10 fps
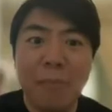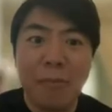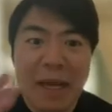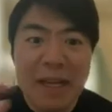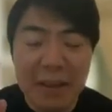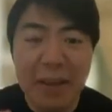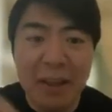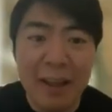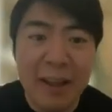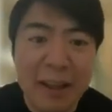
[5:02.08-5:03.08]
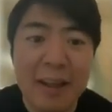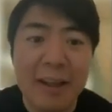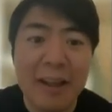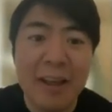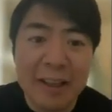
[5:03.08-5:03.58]
basically
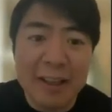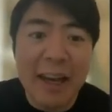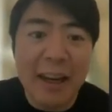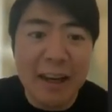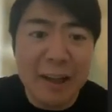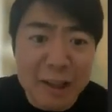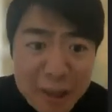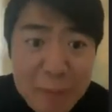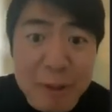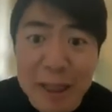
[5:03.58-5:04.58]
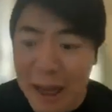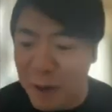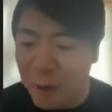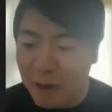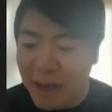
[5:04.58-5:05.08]
exactly the same
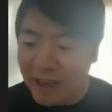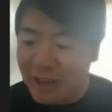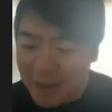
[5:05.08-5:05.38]
style, like.